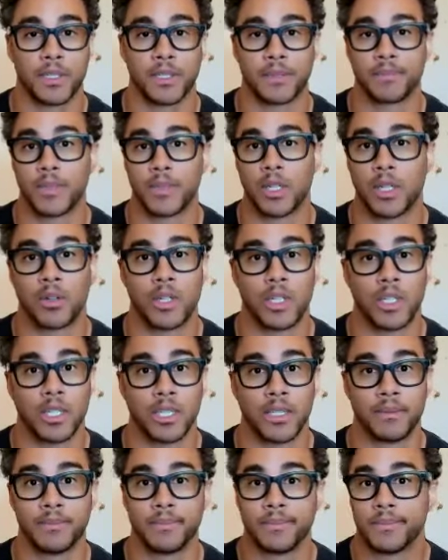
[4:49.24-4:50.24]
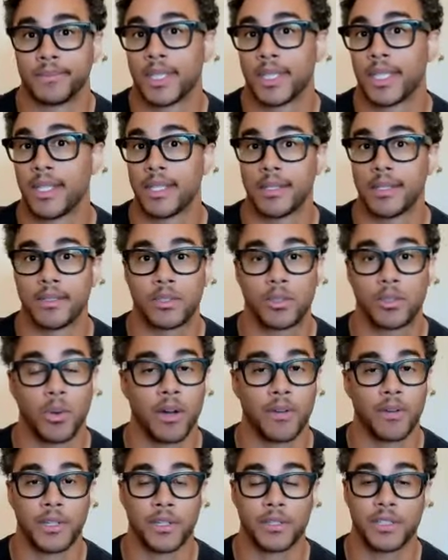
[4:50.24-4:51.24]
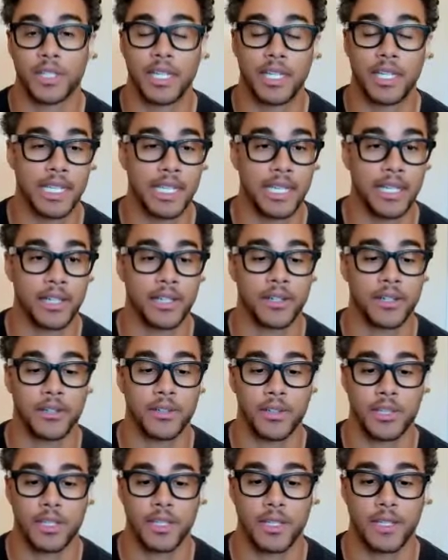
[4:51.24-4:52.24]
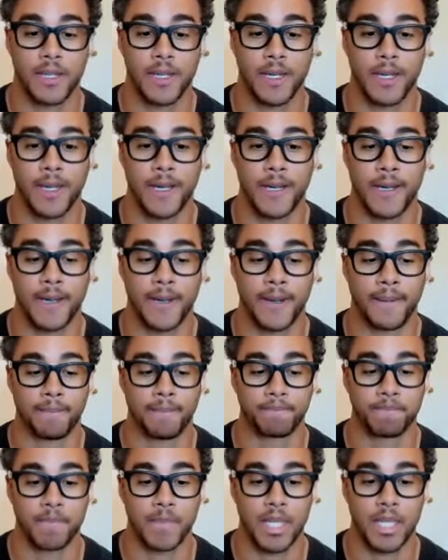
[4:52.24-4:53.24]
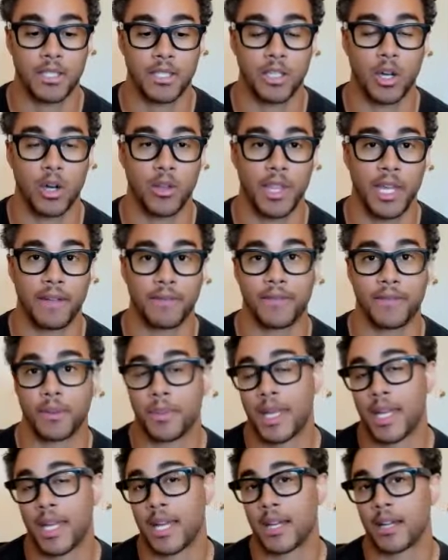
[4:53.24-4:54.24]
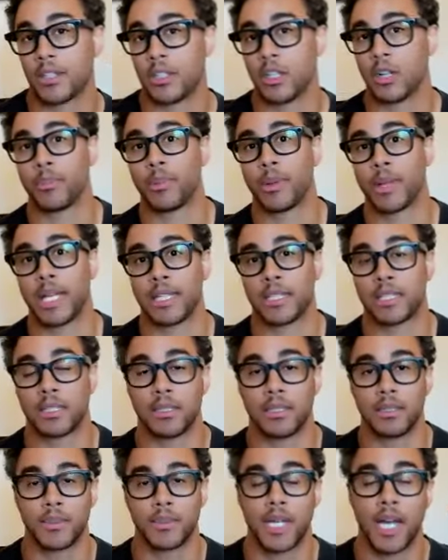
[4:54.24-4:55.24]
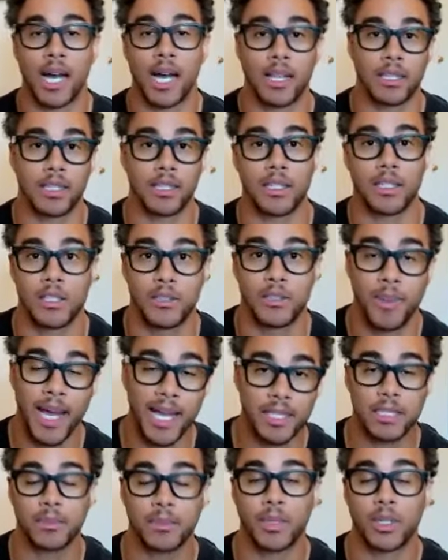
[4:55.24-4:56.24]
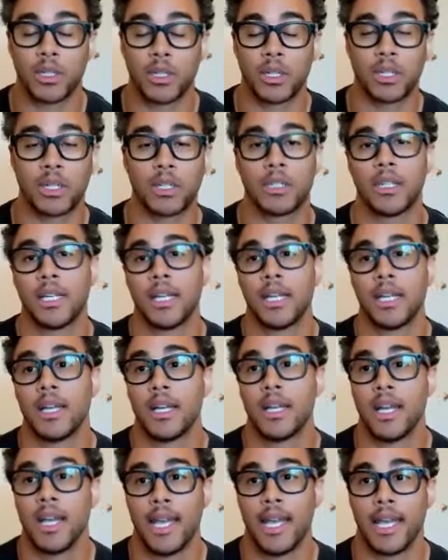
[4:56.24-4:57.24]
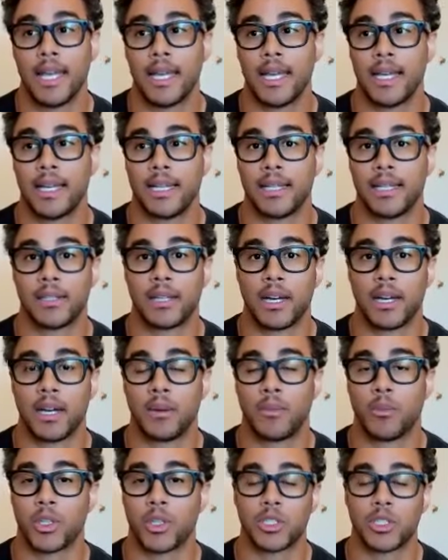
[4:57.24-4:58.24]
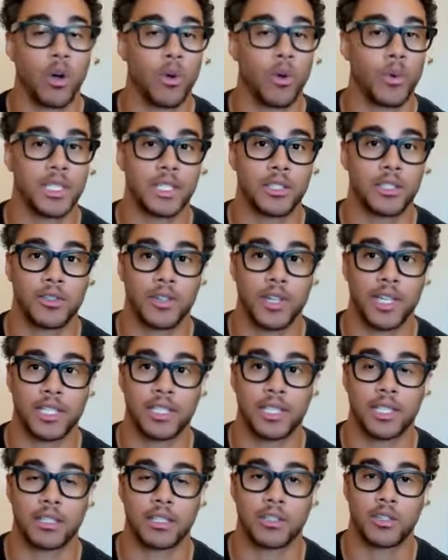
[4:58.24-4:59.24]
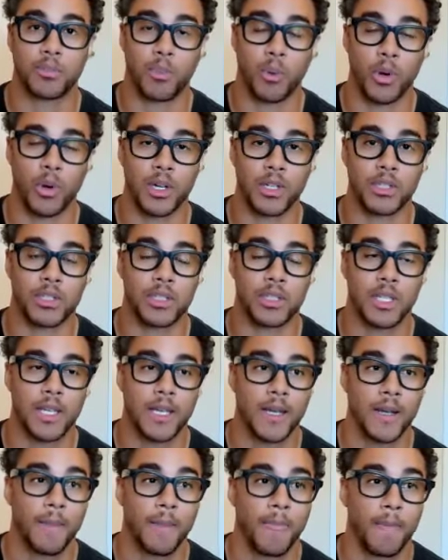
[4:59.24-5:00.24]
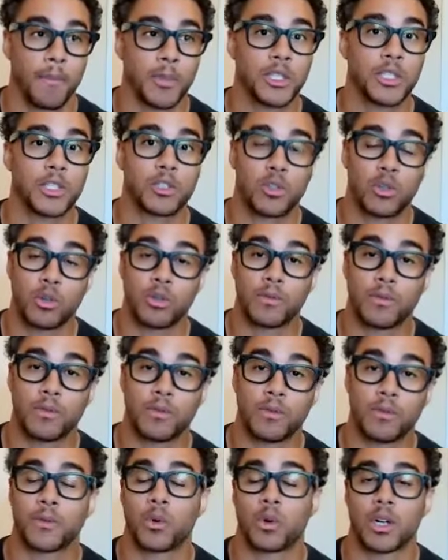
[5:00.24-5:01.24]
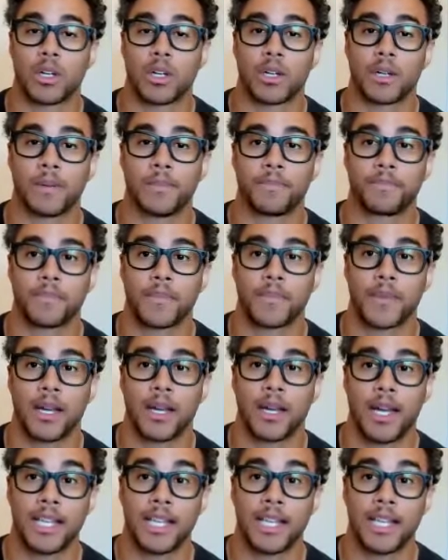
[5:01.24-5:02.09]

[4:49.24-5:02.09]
for a good 12, 13 years. So then from there, played some college basketball and was always interested in sports. went to school for